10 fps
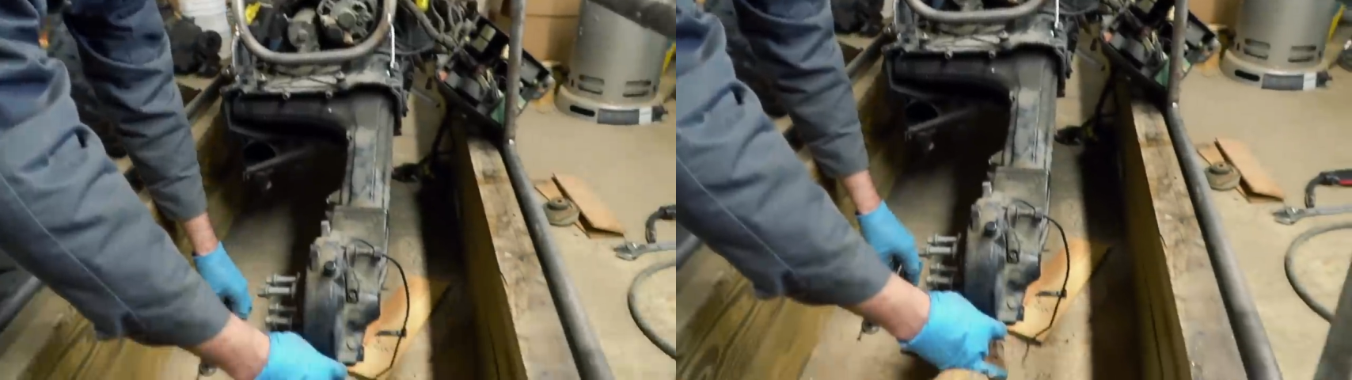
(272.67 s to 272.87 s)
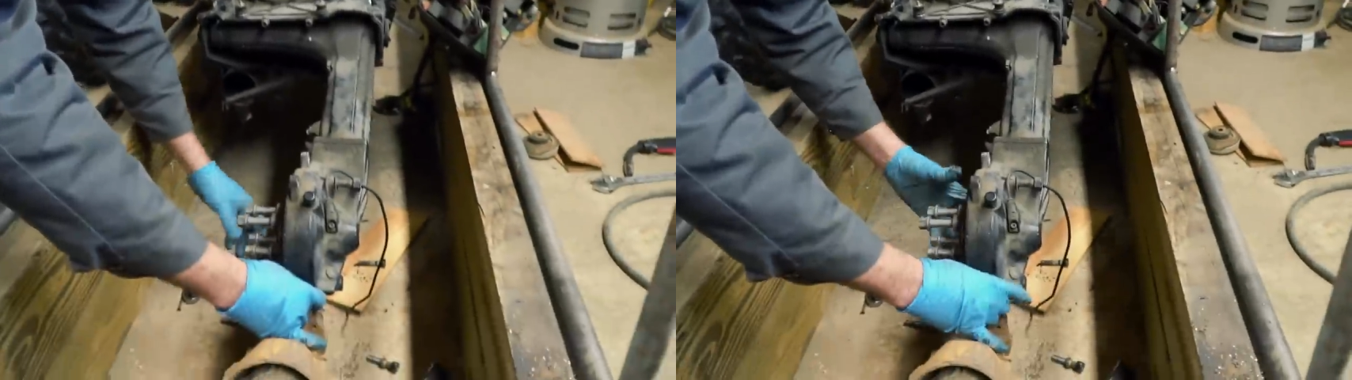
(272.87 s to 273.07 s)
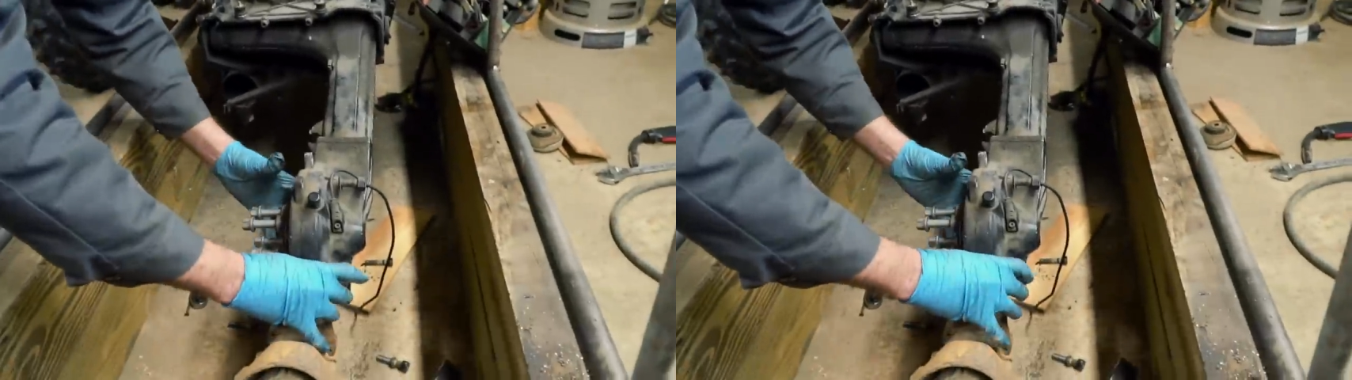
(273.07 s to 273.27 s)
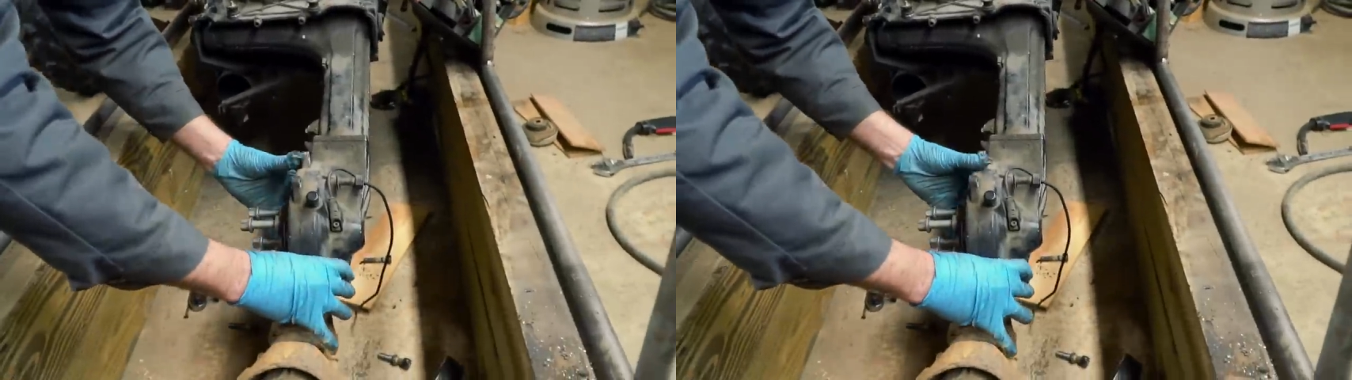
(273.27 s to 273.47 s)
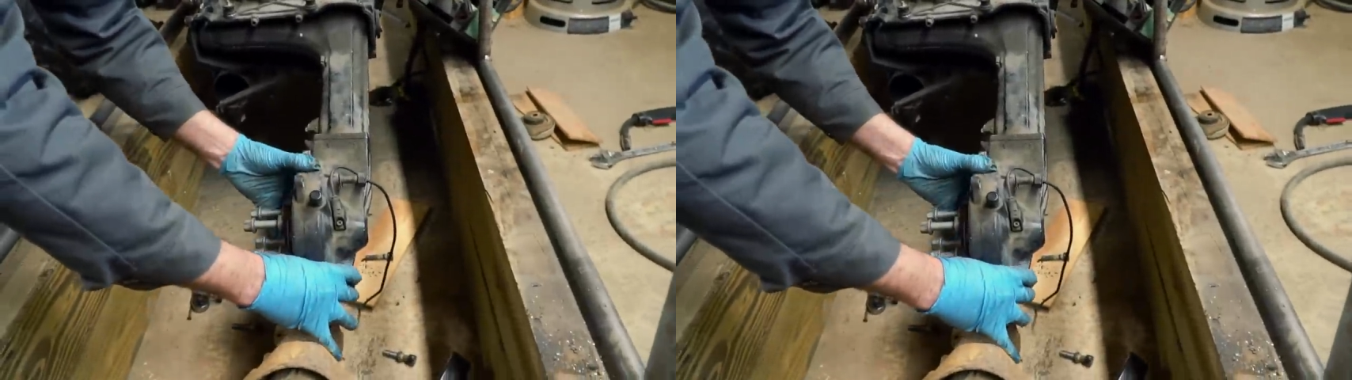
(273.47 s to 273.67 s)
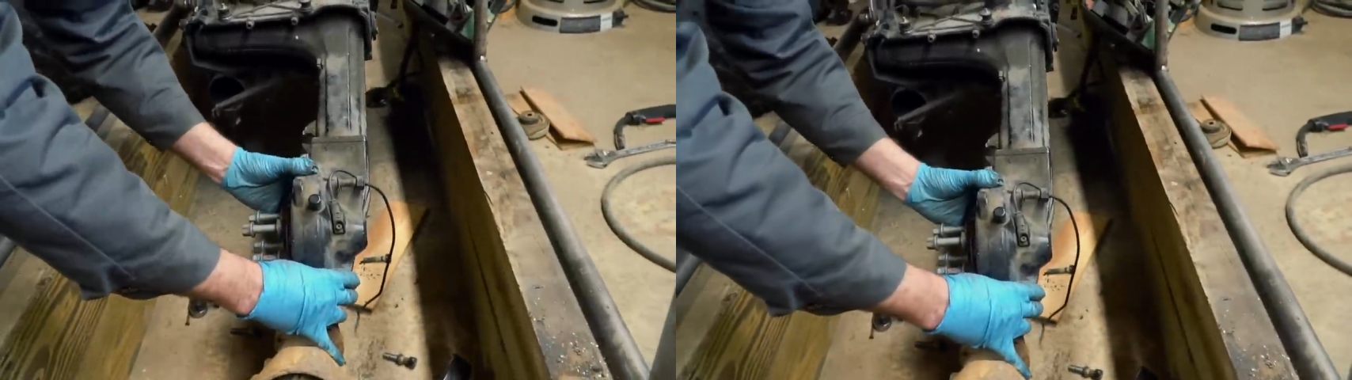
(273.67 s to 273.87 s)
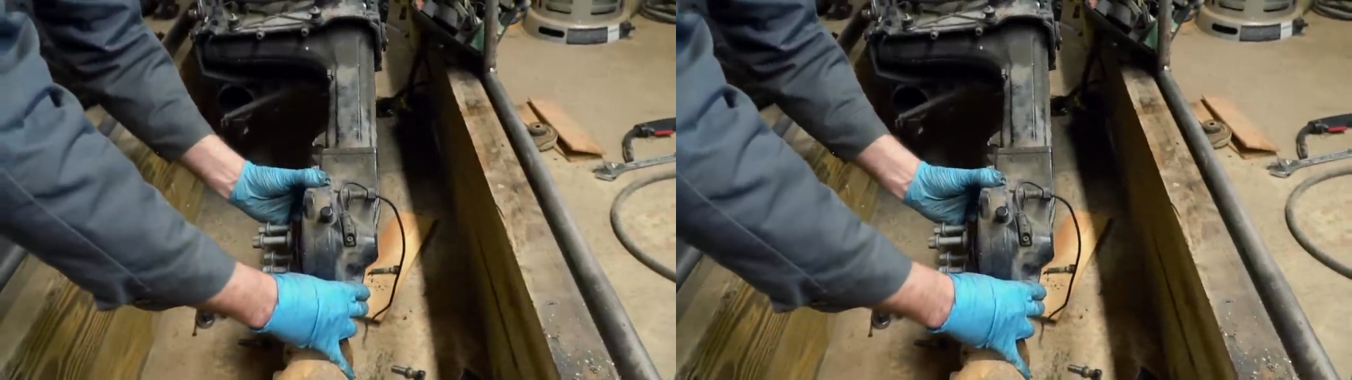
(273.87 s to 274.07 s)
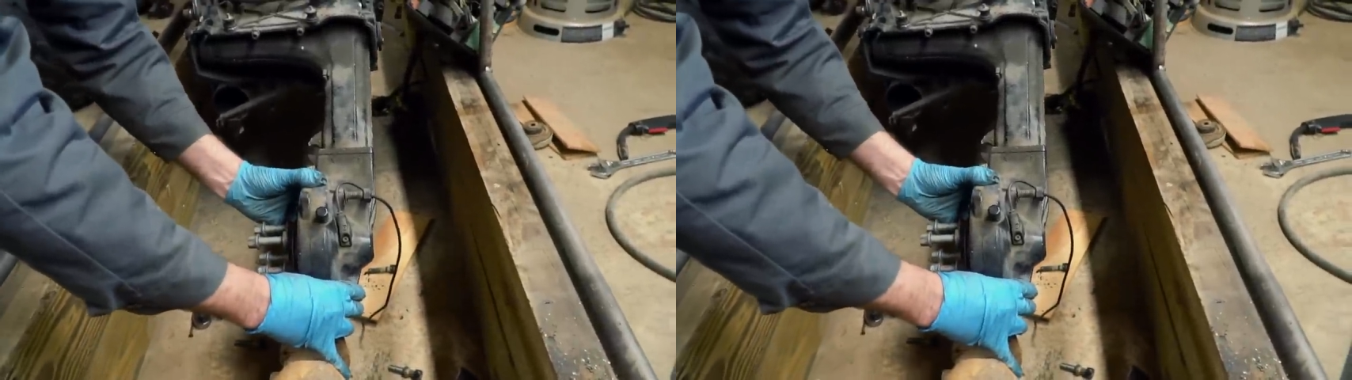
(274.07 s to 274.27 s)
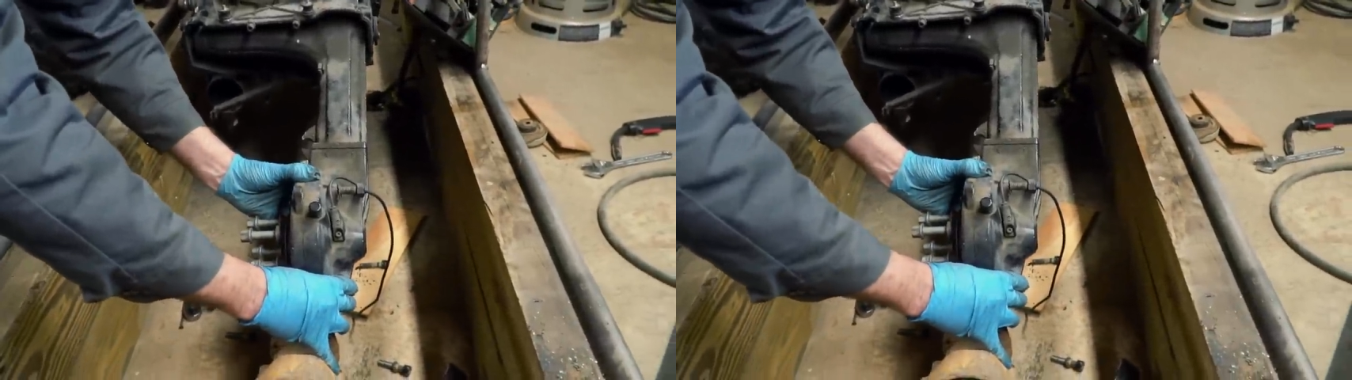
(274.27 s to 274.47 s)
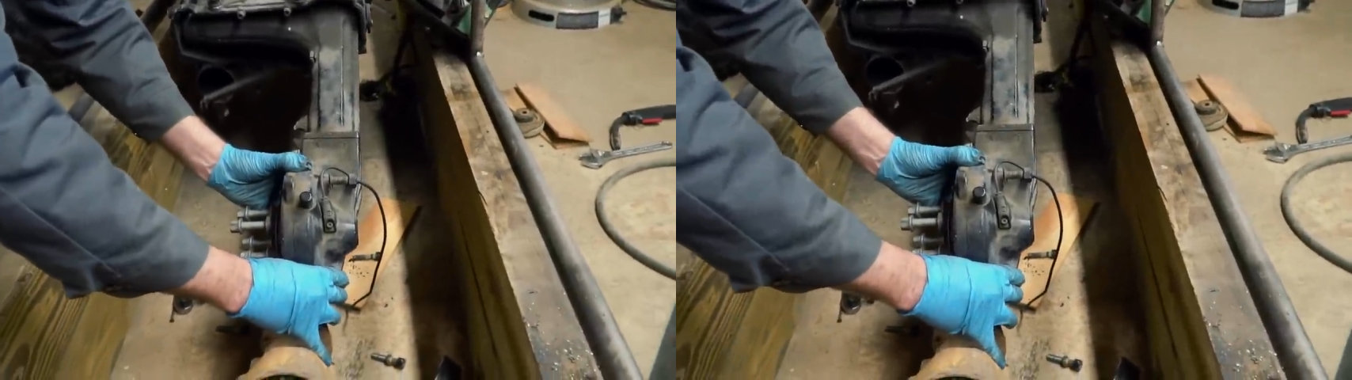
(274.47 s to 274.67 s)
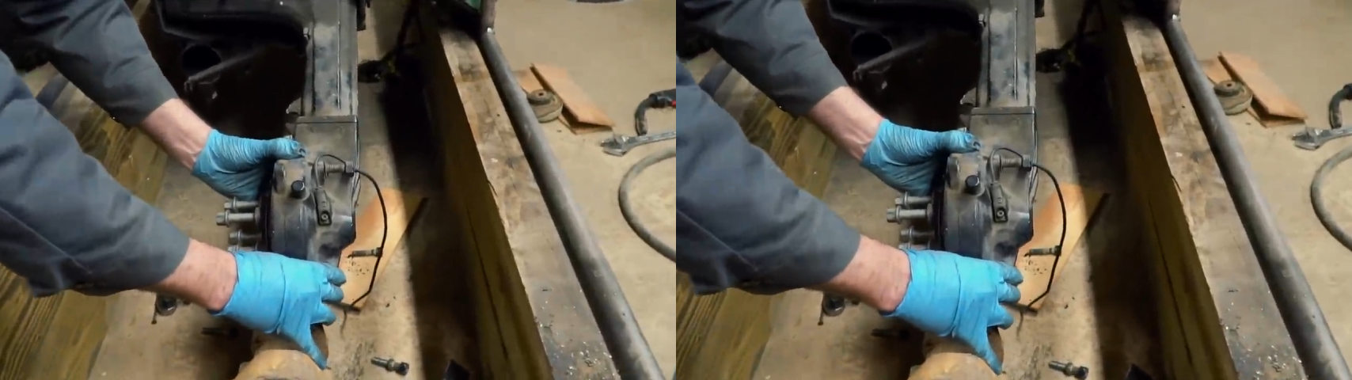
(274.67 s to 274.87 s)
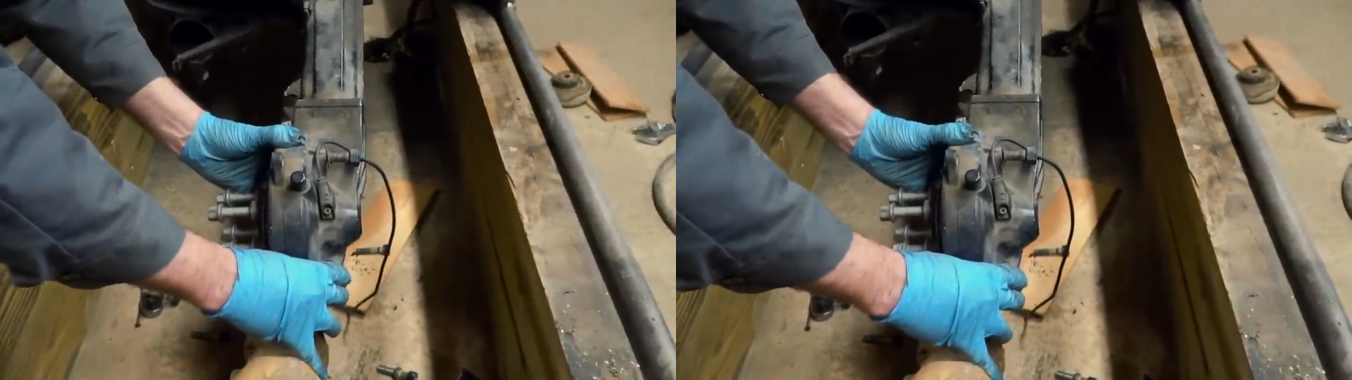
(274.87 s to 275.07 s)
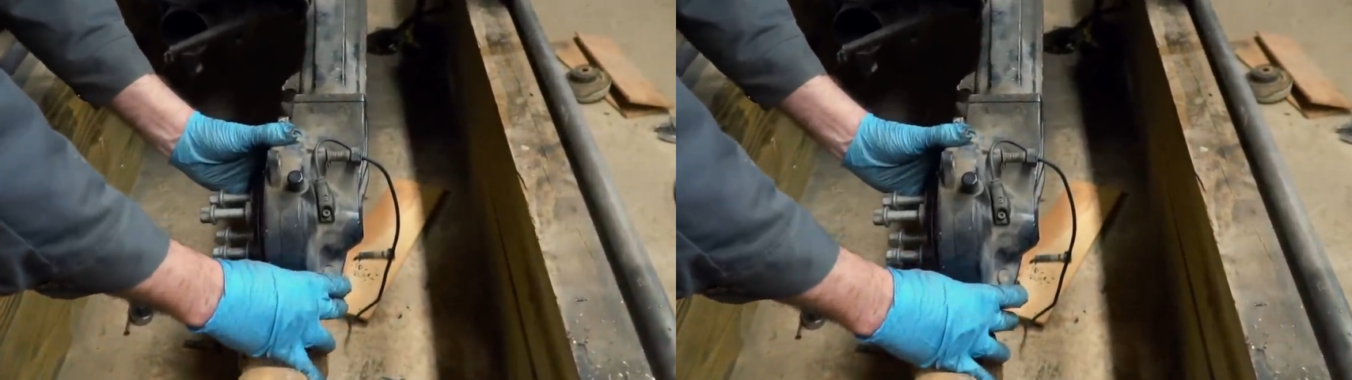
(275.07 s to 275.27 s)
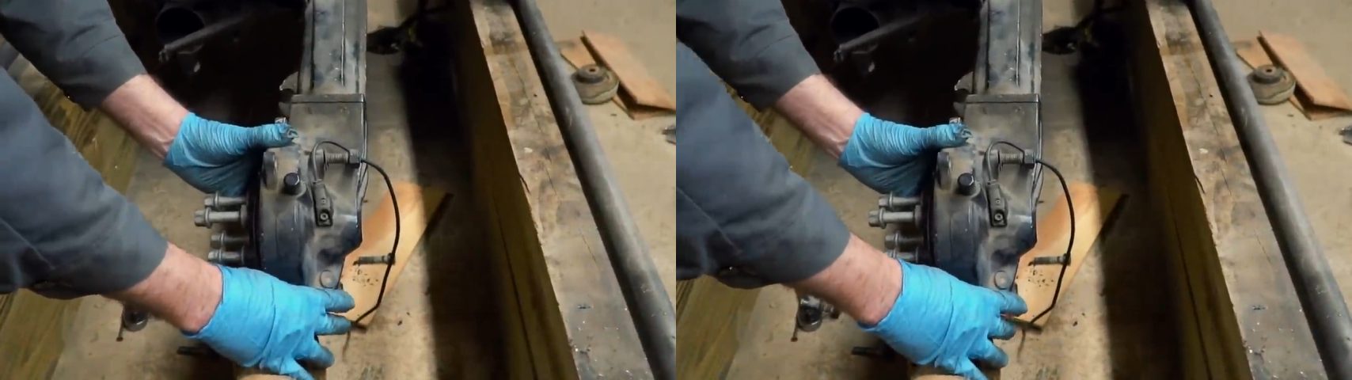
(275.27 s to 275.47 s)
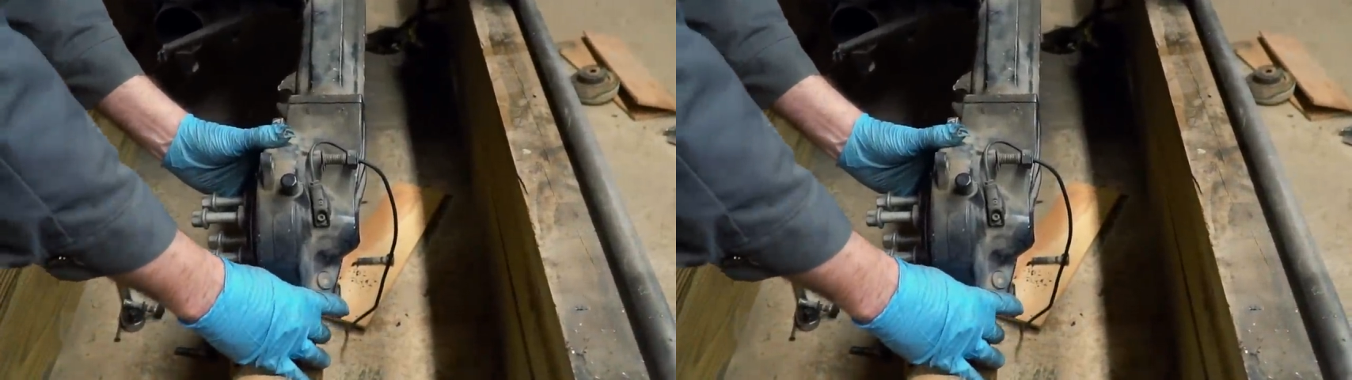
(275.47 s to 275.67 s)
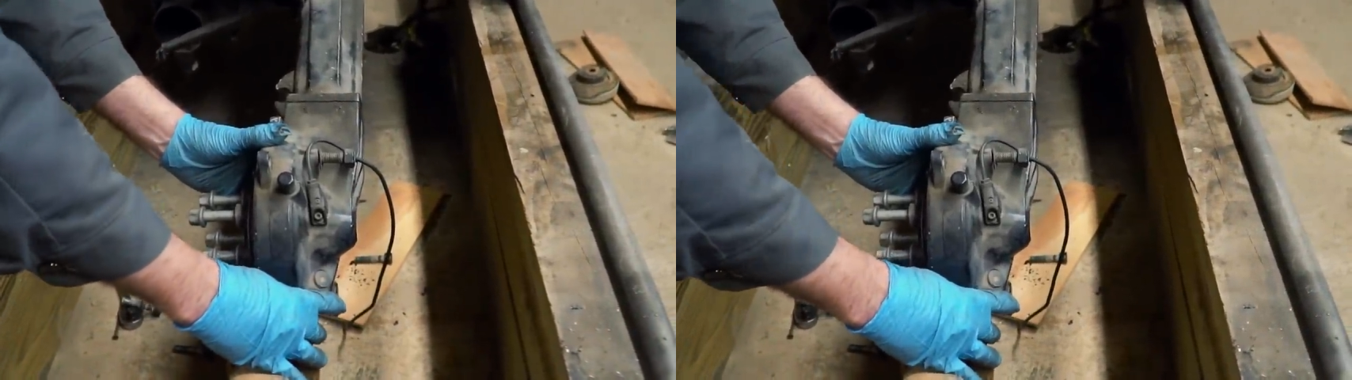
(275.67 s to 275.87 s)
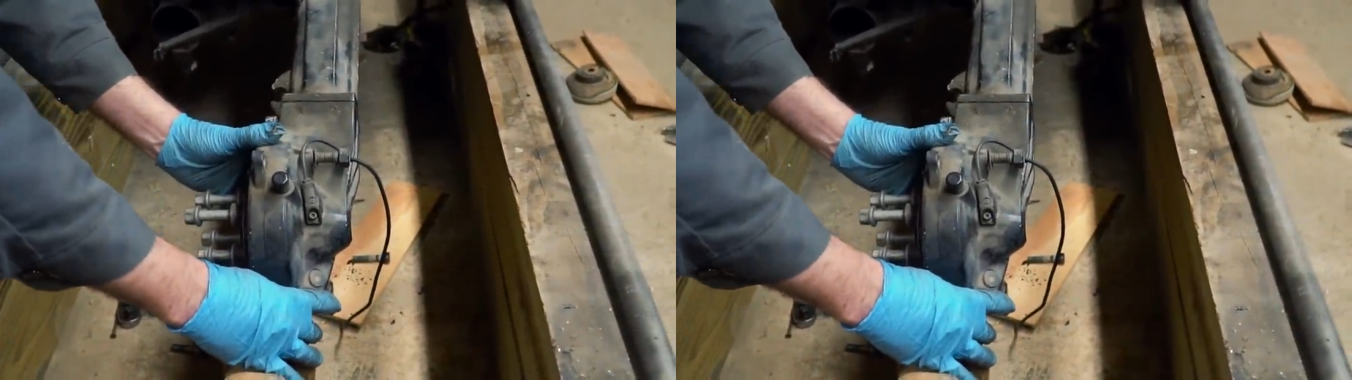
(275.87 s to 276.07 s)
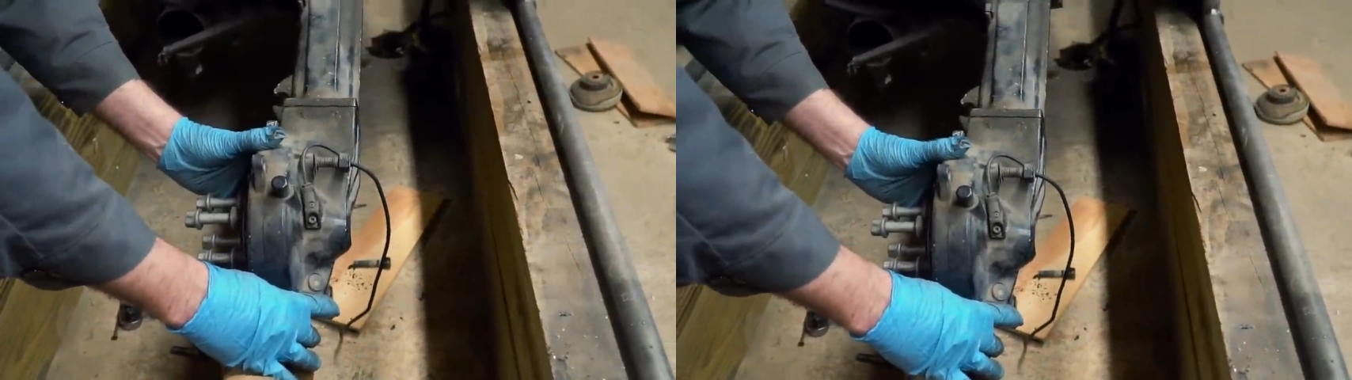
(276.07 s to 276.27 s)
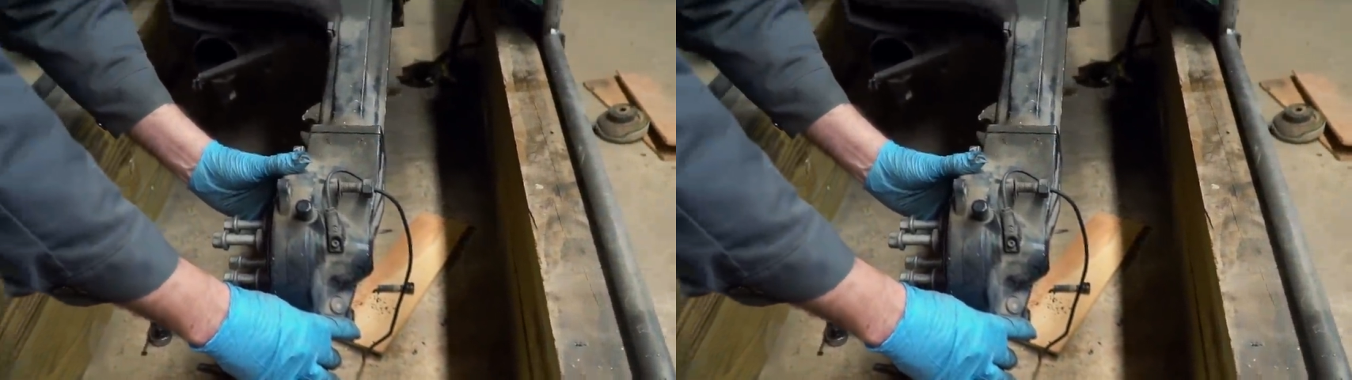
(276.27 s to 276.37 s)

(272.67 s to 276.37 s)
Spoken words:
No face is visible, so there are no lips to read.